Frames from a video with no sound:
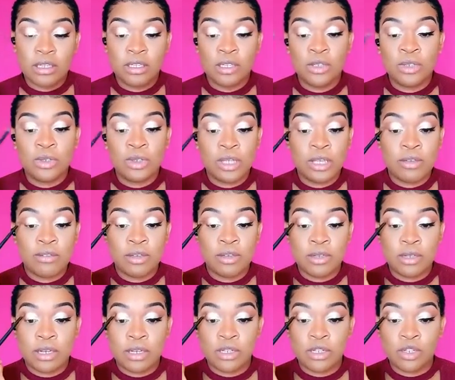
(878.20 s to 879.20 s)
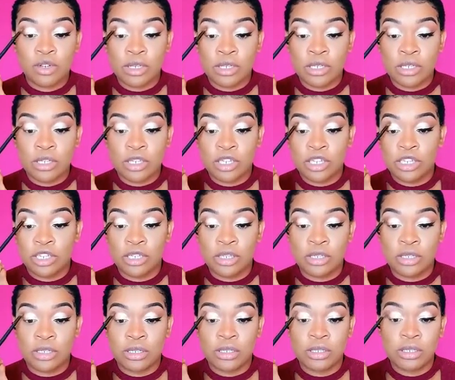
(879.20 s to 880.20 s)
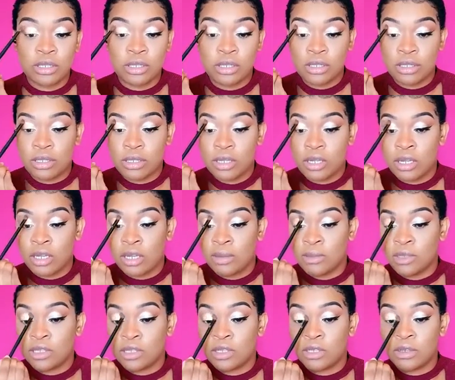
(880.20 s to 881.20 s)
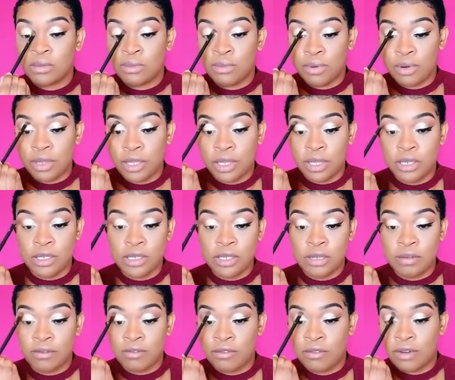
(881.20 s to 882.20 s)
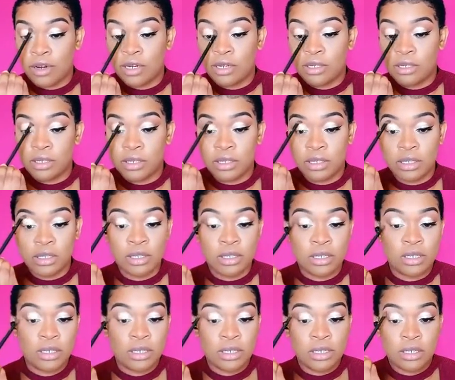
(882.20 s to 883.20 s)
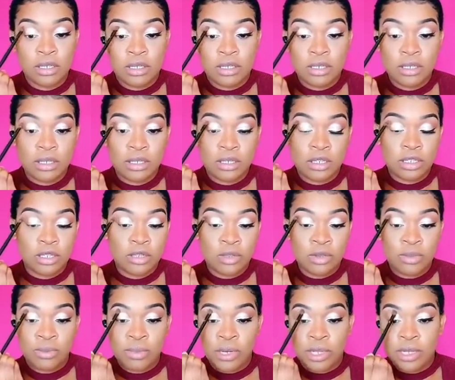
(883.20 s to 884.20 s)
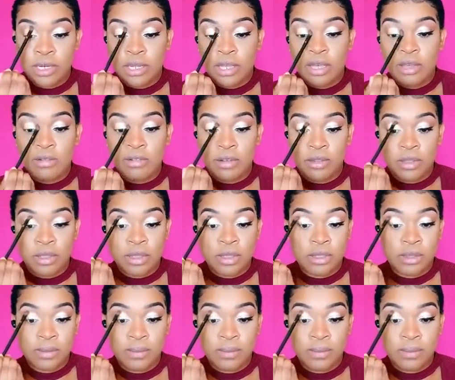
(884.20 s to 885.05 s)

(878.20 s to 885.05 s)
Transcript: to give it that transition, and I'm just going to bring it in front just to blend everything.